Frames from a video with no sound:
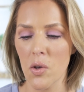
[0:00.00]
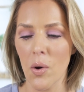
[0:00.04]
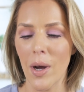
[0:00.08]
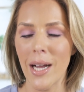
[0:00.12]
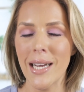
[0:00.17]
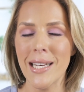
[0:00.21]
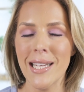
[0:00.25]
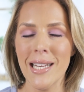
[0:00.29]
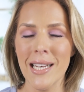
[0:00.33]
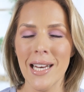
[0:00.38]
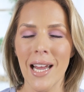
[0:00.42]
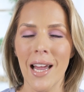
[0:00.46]
So
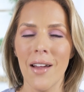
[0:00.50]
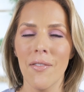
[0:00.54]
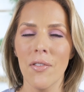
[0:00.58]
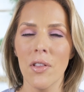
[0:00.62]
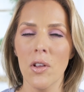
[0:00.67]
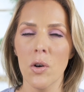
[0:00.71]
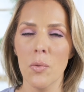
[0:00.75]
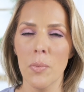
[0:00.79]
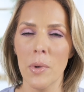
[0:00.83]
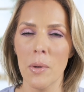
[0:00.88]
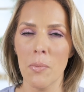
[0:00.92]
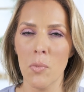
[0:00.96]
I tend to have a
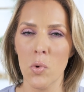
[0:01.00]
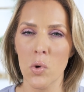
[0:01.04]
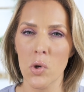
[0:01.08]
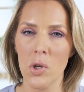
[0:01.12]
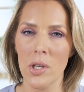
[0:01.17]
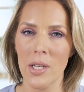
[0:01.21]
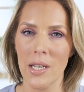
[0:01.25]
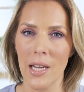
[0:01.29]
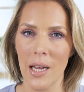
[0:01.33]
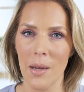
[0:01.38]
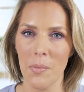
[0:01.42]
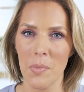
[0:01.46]
little bit more
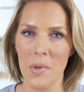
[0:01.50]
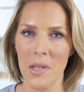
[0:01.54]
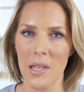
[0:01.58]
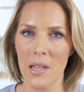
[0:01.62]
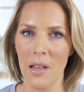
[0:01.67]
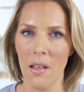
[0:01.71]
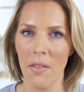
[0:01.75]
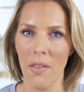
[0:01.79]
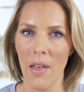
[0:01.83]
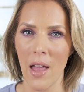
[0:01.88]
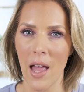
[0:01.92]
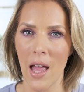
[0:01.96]
steps
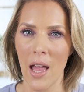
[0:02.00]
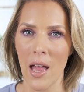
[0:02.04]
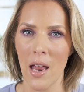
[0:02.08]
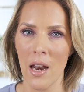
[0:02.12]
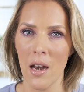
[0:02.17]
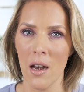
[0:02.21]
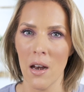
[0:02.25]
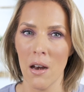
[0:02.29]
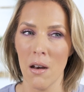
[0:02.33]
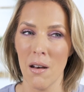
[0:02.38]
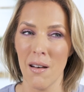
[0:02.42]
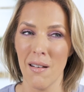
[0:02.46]

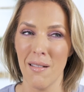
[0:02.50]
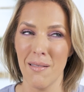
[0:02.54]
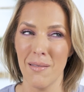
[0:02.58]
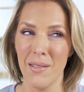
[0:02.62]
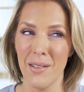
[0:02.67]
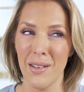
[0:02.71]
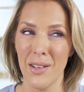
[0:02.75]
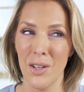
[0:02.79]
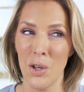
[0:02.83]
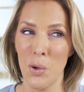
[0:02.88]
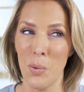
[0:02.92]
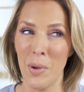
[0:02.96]
than
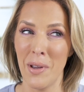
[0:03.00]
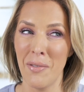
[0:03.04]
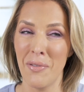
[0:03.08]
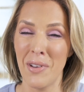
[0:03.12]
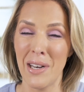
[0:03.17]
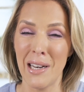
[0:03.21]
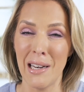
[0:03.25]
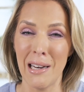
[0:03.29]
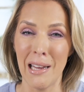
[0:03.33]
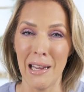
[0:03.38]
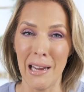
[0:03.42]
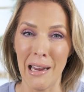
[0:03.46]
you
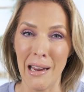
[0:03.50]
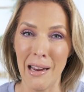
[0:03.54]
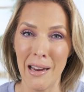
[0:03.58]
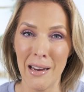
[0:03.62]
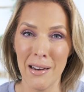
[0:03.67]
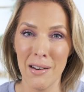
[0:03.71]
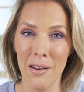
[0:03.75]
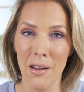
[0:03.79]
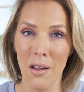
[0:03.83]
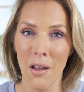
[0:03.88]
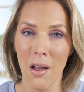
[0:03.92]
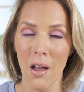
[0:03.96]
even
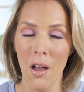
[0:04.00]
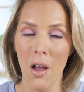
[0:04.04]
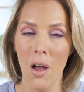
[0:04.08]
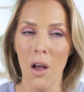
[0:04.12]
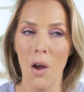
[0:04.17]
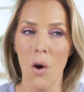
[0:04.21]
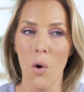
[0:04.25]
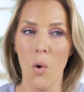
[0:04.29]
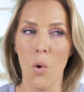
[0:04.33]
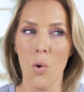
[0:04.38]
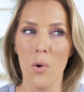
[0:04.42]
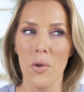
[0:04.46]
need
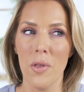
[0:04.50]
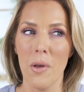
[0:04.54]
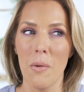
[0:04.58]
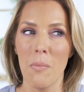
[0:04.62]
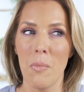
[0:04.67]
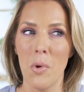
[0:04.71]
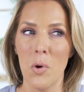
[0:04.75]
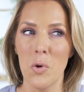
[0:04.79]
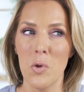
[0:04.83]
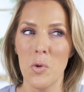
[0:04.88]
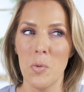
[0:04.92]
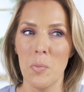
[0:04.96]
or that
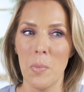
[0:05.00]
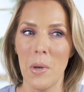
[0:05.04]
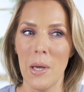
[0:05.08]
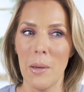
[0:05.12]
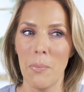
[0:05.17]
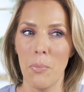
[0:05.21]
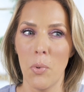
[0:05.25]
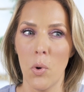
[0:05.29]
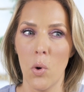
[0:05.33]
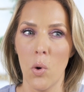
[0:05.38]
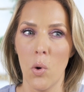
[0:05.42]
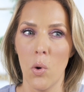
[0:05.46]
most
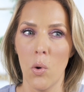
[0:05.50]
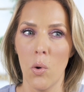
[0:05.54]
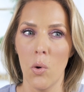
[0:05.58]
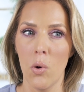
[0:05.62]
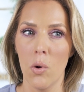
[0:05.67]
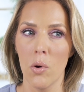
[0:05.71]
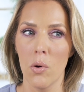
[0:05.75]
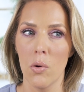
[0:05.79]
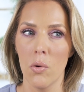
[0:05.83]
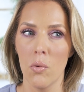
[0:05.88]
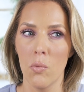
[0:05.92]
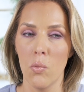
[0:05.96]

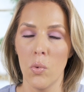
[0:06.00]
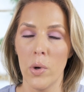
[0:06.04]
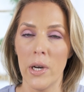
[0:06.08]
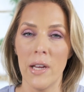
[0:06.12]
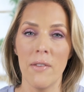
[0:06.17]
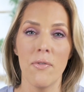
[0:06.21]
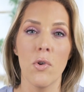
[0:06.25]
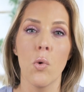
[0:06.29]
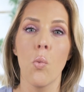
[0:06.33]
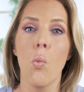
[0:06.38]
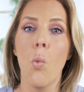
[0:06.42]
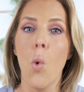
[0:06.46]
people would
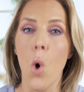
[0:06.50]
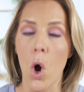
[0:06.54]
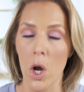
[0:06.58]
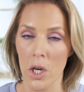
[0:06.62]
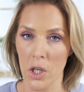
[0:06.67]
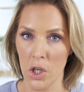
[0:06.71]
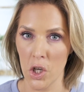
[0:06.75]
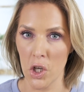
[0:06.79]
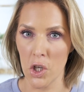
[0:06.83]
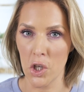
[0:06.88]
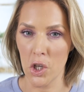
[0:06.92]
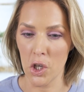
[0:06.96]
even
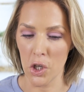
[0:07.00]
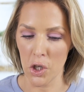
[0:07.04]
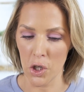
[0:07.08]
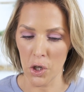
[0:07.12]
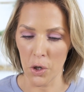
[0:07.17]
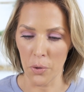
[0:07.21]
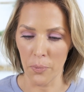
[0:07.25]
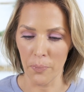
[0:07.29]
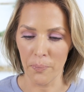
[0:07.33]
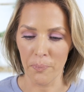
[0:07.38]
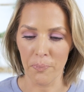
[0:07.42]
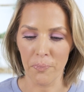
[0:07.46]
want to
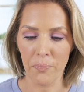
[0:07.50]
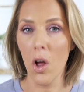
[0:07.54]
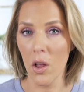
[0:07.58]
do.